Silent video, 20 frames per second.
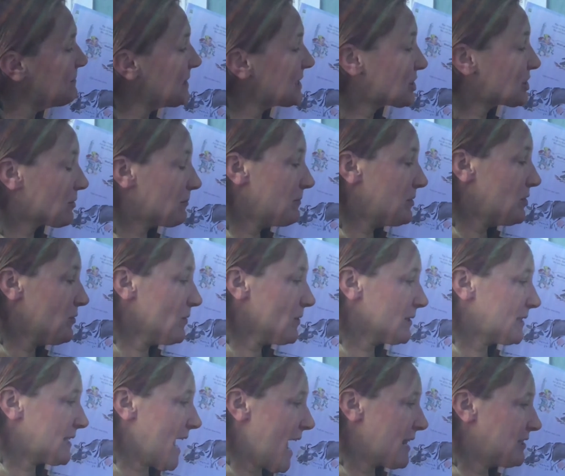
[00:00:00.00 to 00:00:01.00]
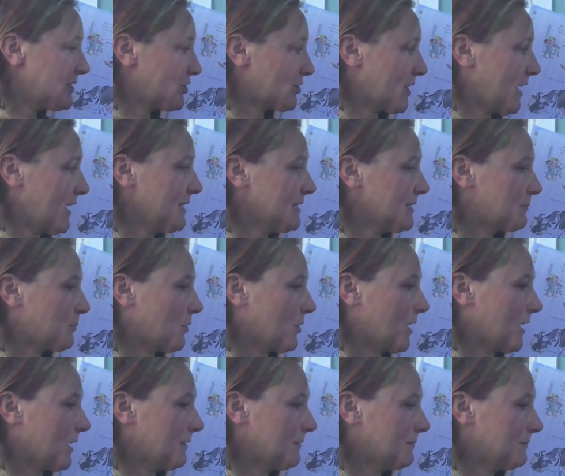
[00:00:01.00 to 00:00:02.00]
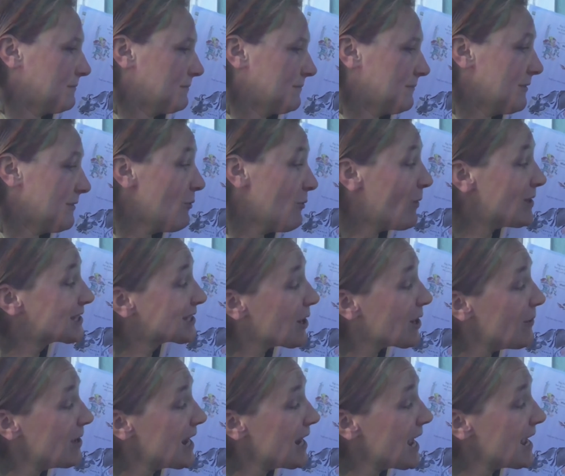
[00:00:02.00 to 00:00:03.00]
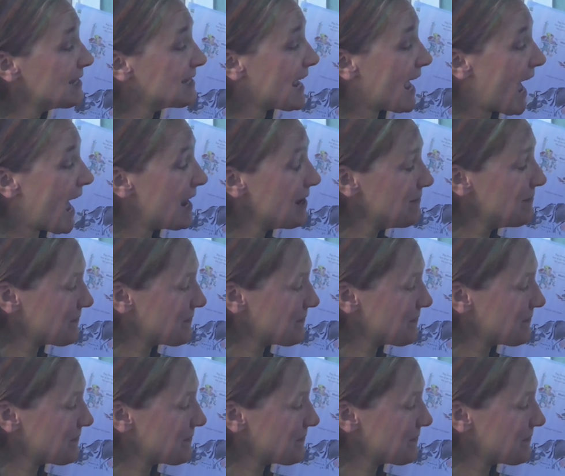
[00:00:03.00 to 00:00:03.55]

Mr. Mule, Dad's transport. What's going on, Dad?